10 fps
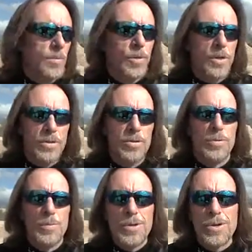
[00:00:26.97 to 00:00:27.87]
Working through
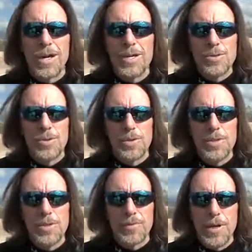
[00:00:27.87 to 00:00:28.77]
the book, I enjoyed
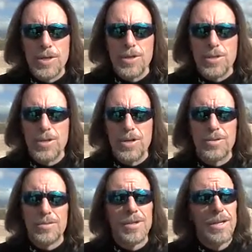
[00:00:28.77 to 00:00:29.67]
the information
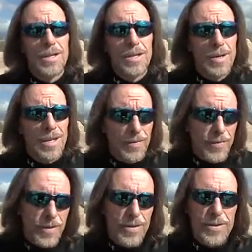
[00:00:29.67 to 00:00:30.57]
shared.
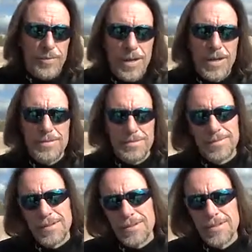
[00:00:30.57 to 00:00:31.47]
I've heard and read
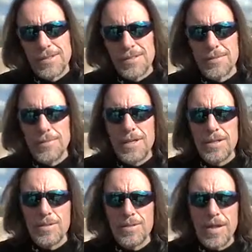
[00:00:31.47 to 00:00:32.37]
and listened to many
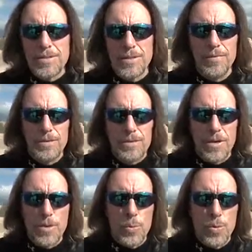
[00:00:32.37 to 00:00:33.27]
contrasting views
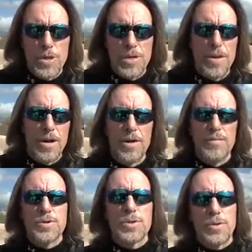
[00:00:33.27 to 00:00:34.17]
on either working in the area
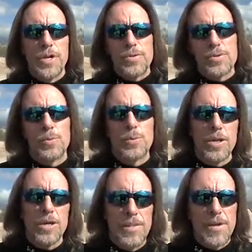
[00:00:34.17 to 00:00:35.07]
of your strengths or
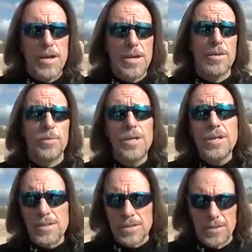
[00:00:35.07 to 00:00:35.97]
working on the
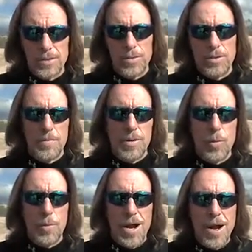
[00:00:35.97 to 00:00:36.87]
weaknesses in order to be
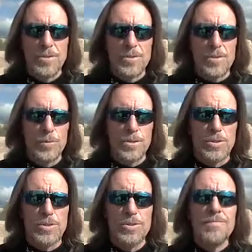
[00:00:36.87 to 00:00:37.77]
more balanced in what
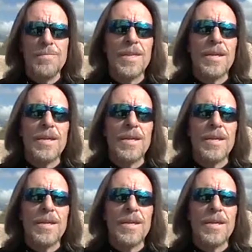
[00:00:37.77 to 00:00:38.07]
you do.